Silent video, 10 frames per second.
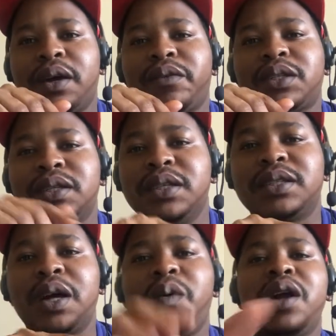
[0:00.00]

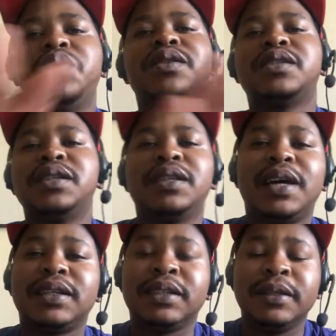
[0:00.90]
sister, while you see
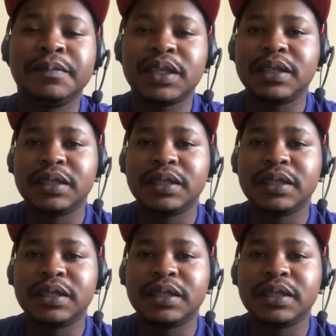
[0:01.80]
that in